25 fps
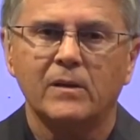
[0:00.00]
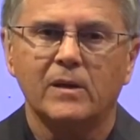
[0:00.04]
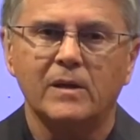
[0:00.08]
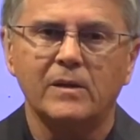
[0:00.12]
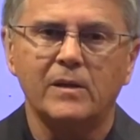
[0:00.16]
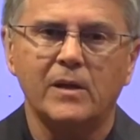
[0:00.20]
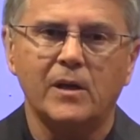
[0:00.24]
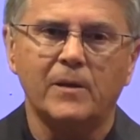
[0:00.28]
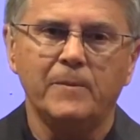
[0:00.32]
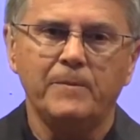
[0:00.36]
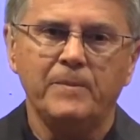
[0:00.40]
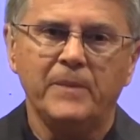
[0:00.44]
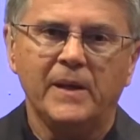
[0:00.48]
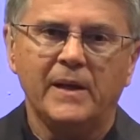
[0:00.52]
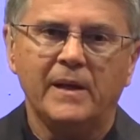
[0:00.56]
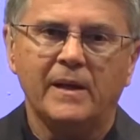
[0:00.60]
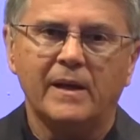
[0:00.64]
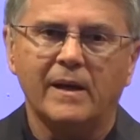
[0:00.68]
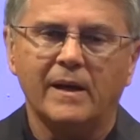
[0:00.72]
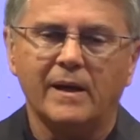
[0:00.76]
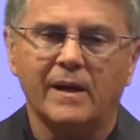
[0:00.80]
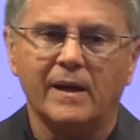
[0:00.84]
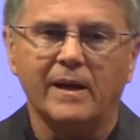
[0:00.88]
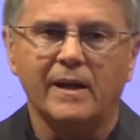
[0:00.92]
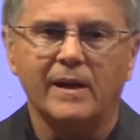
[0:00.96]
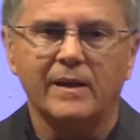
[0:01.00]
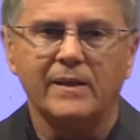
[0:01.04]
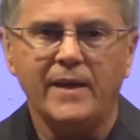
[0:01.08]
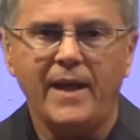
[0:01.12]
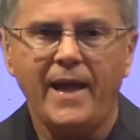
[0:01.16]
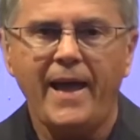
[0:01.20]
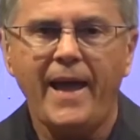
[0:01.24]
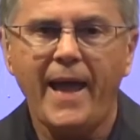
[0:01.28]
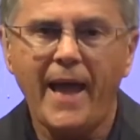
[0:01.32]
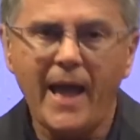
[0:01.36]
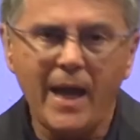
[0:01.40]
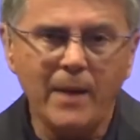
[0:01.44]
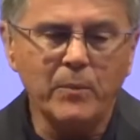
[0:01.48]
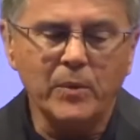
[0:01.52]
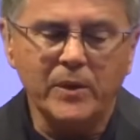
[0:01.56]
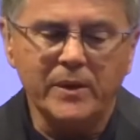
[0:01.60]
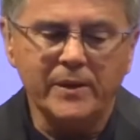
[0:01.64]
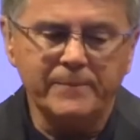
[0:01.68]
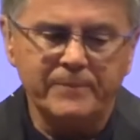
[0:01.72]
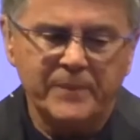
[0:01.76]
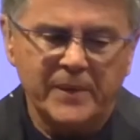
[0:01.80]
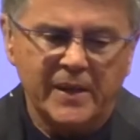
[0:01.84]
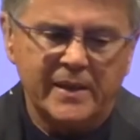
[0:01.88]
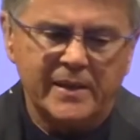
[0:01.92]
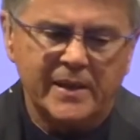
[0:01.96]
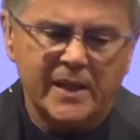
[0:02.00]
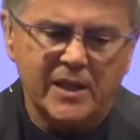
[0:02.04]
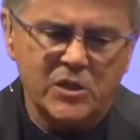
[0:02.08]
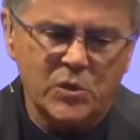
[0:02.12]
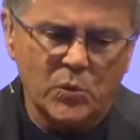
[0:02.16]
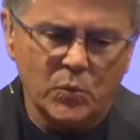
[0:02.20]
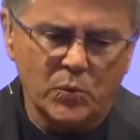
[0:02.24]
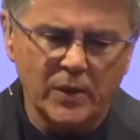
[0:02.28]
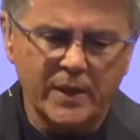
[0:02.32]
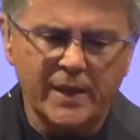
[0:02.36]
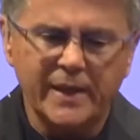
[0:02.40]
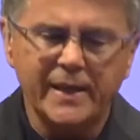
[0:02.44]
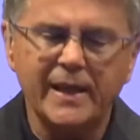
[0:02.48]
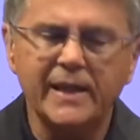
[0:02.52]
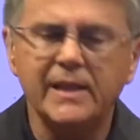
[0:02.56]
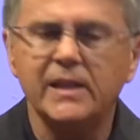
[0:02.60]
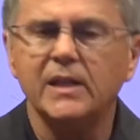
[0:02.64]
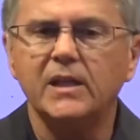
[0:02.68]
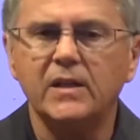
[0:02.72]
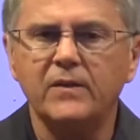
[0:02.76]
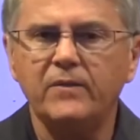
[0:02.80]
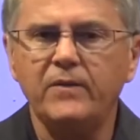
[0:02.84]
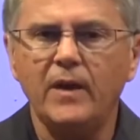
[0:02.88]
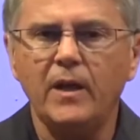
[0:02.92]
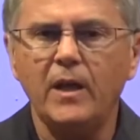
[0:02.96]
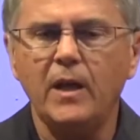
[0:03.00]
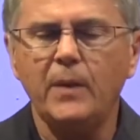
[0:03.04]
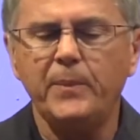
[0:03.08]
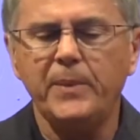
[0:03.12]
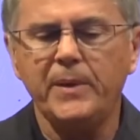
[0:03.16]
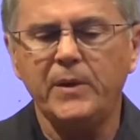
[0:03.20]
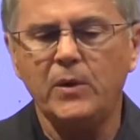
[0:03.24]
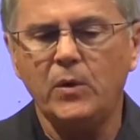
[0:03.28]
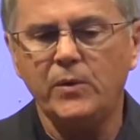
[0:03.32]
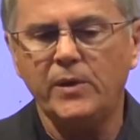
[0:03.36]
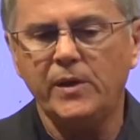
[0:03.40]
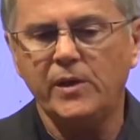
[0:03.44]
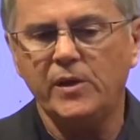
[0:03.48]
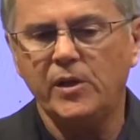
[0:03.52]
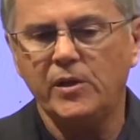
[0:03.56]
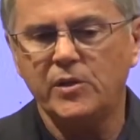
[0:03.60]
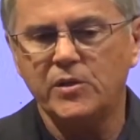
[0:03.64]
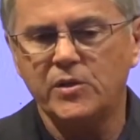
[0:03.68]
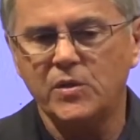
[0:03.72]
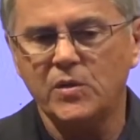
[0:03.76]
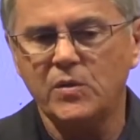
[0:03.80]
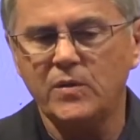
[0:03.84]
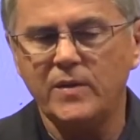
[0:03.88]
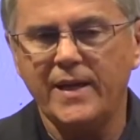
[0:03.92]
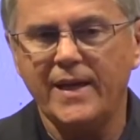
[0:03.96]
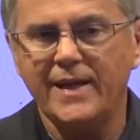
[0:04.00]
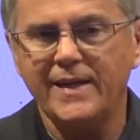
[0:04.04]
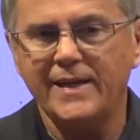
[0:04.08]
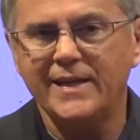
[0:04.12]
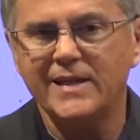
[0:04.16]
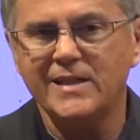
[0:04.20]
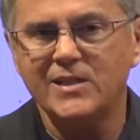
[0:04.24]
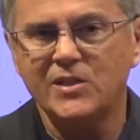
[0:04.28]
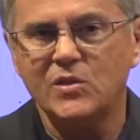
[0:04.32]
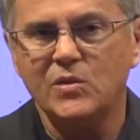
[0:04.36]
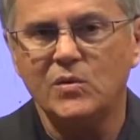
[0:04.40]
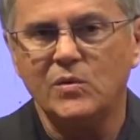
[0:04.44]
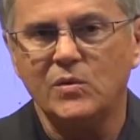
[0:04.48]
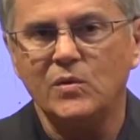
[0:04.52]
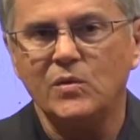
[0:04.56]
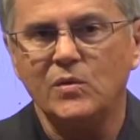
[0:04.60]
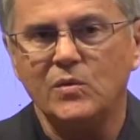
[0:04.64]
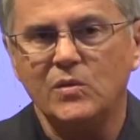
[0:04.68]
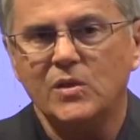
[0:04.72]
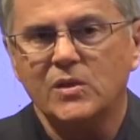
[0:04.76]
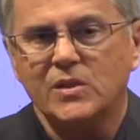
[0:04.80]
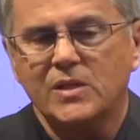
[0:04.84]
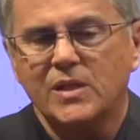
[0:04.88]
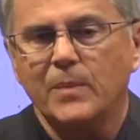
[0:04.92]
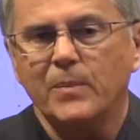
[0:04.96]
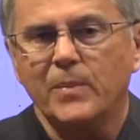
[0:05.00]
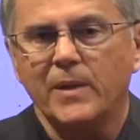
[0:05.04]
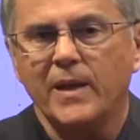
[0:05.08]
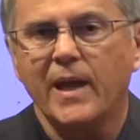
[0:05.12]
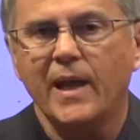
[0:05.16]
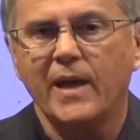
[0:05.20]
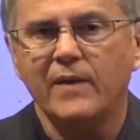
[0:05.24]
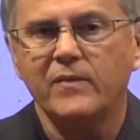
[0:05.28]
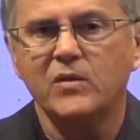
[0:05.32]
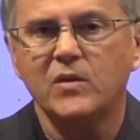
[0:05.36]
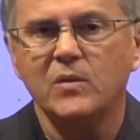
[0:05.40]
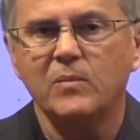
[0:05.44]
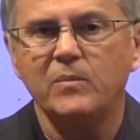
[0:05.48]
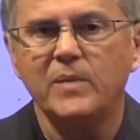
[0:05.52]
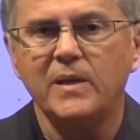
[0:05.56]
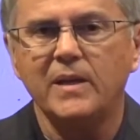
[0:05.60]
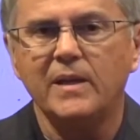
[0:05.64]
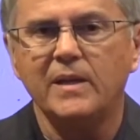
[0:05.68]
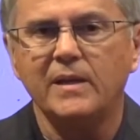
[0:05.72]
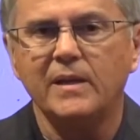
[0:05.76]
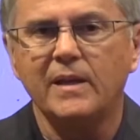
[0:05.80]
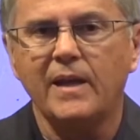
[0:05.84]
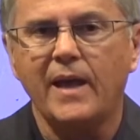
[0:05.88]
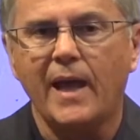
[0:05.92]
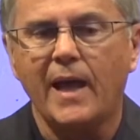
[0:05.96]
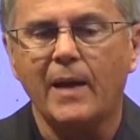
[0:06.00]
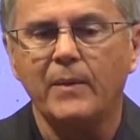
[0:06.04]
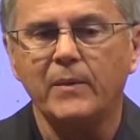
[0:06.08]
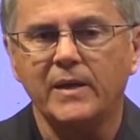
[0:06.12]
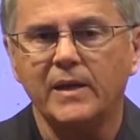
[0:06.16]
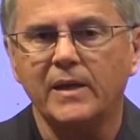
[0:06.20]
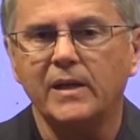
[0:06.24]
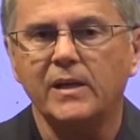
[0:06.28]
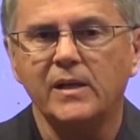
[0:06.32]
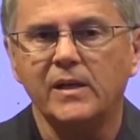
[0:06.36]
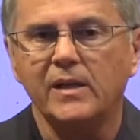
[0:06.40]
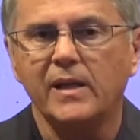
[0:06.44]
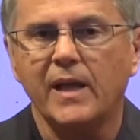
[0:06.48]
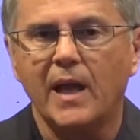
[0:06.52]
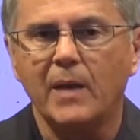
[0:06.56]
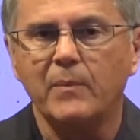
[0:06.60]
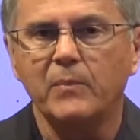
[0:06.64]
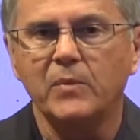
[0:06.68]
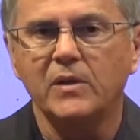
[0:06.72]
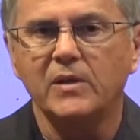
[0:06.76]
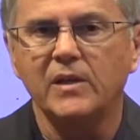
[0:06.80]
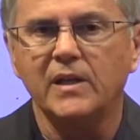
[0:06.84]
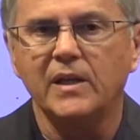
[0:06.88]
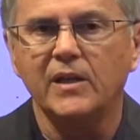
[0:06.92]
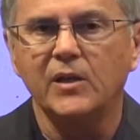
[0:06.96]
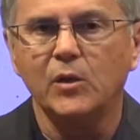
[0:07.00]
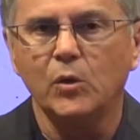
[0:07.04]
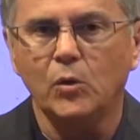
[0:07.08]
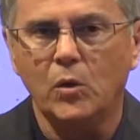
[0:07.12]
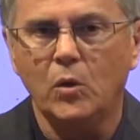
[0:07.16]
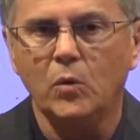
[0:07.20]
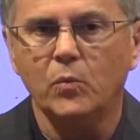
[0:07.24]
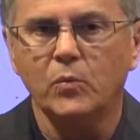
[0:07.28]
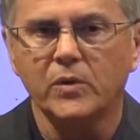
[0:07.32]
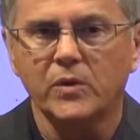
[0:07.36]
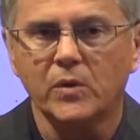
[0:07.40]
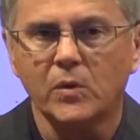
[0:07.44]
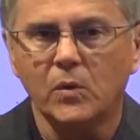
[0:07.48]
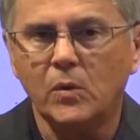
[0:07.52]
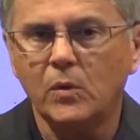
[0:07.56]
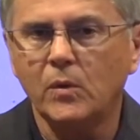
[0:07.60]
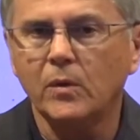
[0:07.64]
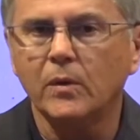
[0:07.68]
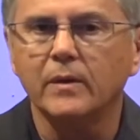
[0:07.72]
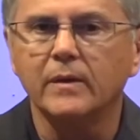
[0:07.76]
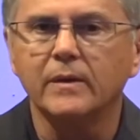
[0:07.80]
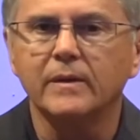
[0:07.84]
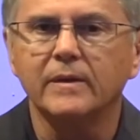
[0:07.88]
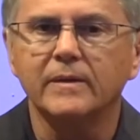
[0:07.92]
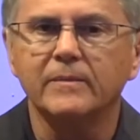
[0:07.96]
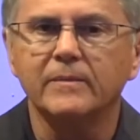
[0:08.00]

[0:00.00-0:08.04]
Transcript: You know, uh, the habit that you really need to develop in order to do that is you, you just simply have to be in the habit, get into the habit of getting along with the Lord.